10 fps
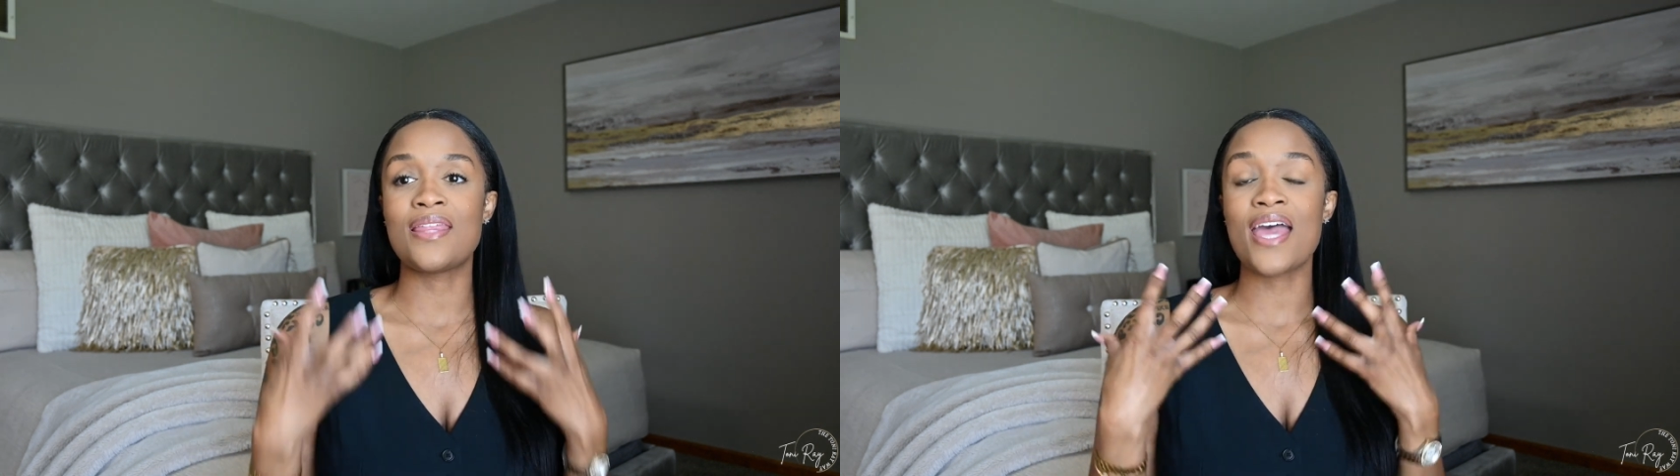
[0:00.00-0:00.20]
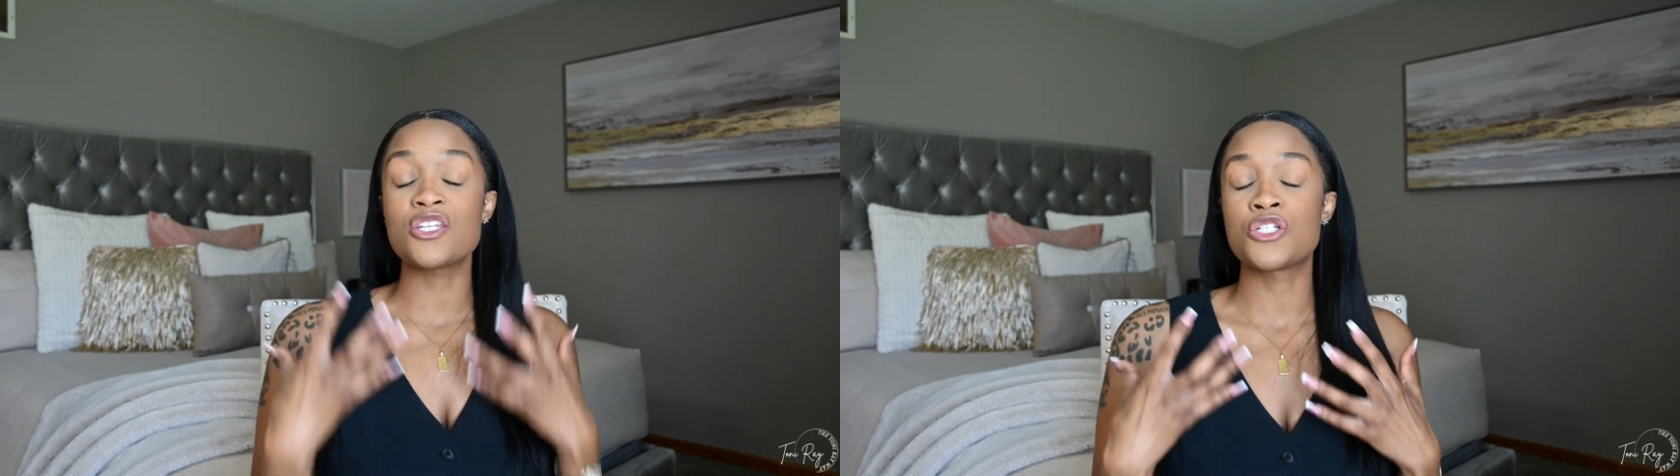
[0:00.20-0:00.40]

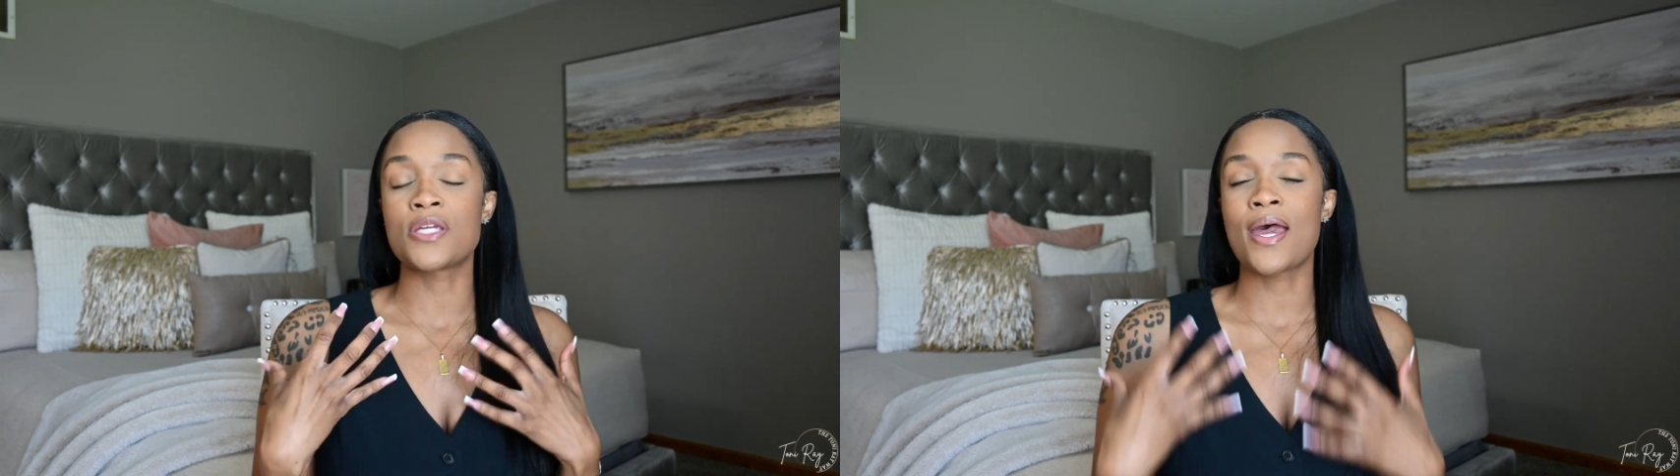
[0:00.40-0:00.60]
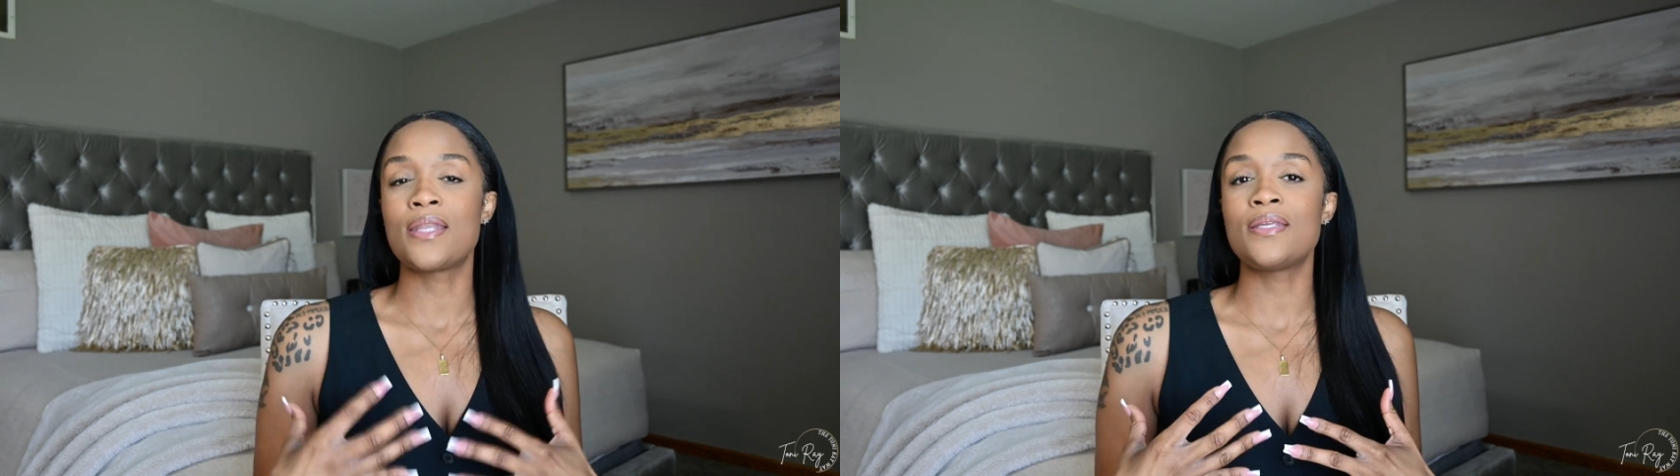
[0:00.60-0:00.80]
that
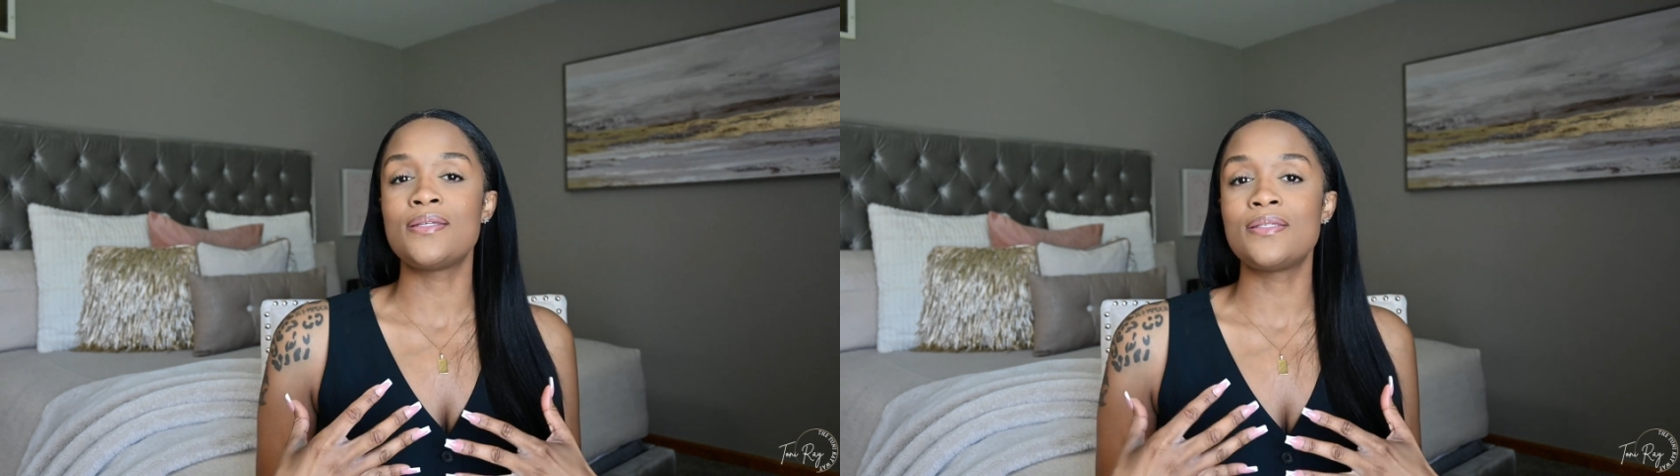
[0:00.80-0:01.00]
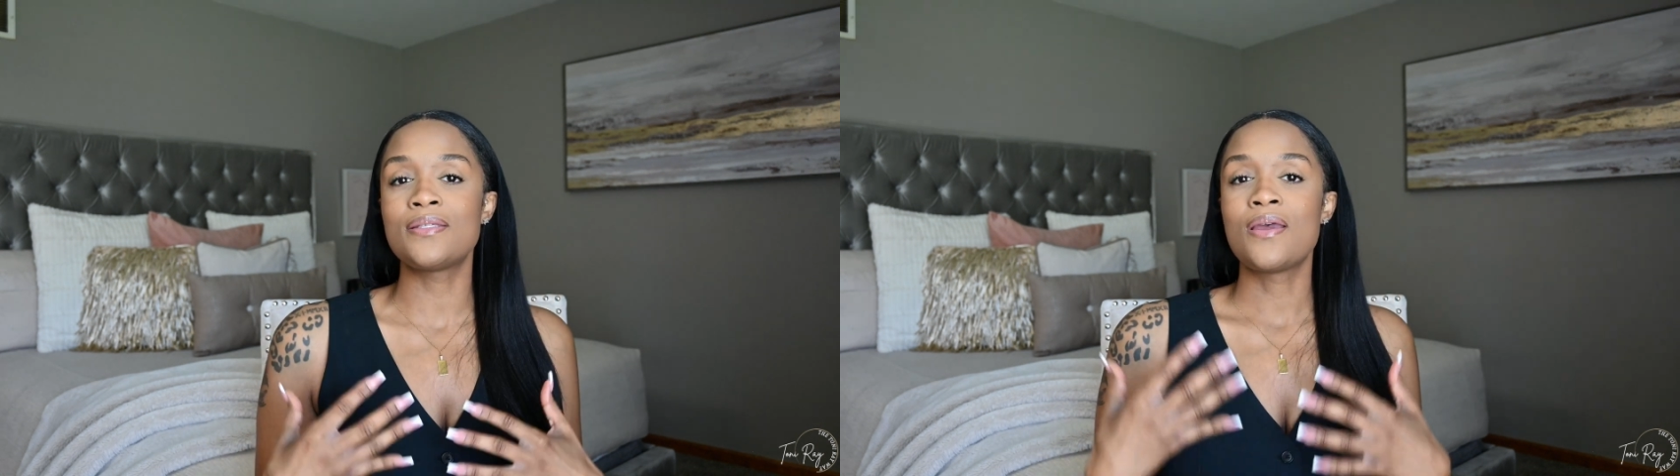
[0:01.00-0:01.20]

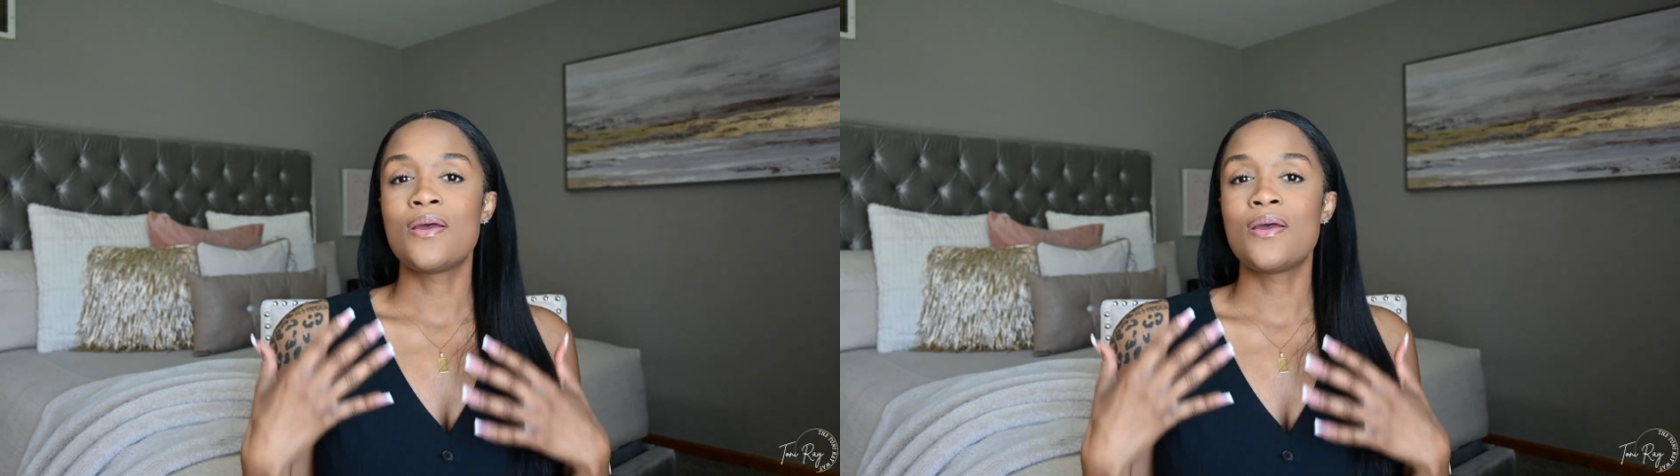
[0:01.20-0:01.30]
shyness